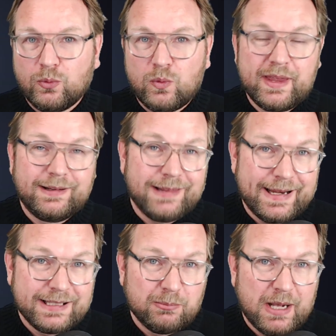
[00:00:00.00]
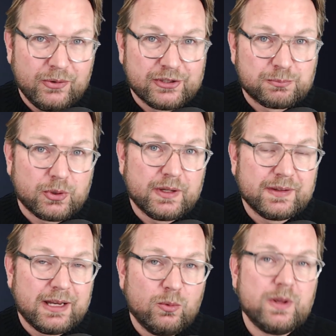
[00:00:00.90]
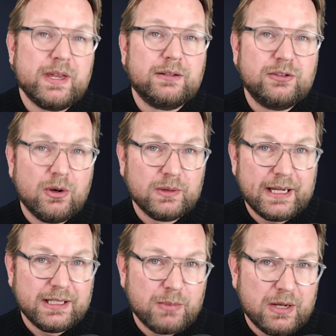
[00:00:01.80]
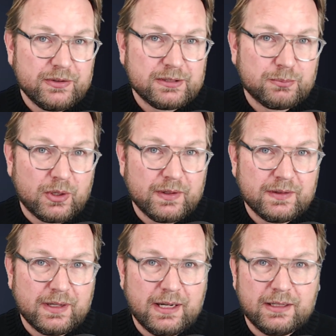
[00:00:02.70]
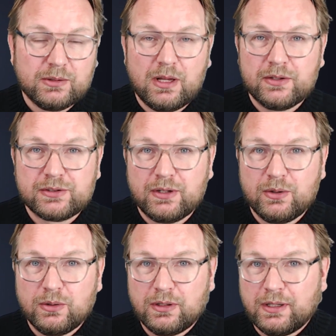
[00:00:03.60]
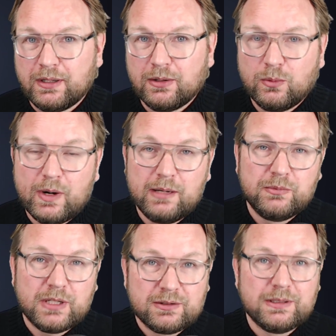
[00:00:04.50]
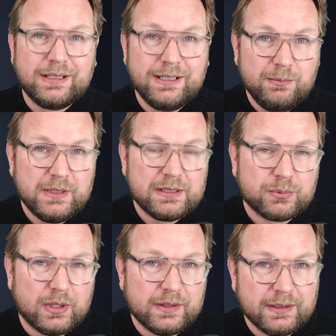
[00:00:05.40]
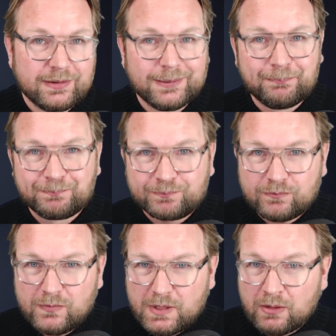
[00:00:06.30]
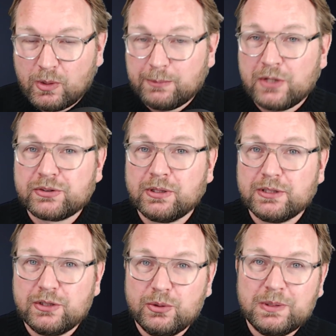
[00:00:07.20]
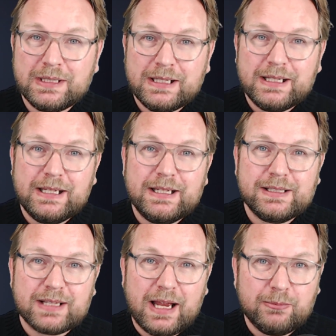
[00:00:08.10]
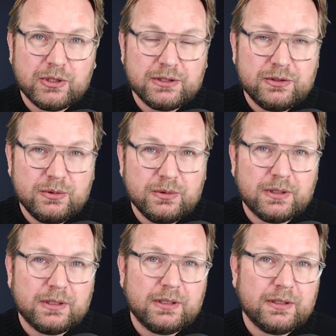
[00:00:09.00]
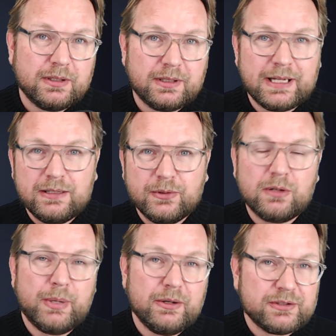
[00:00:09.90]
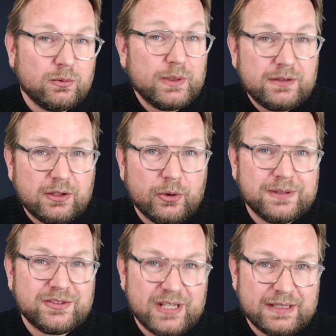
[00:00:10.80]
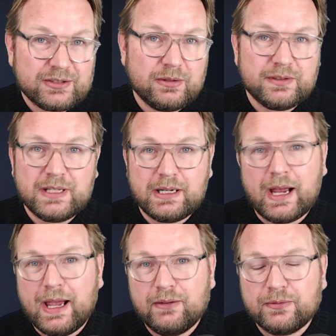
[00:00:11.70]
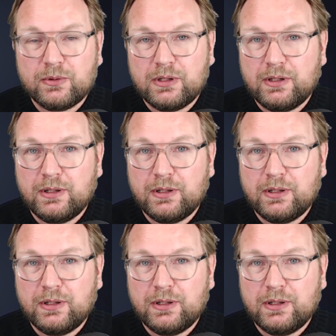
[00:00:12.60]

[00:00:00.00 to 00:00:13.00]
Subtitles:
what I like about this product and what I don't like about this product, and also why I'm not going to keep this product. What I'm also going to do is I'm going to do a kind of a comparison with the current chat service that I have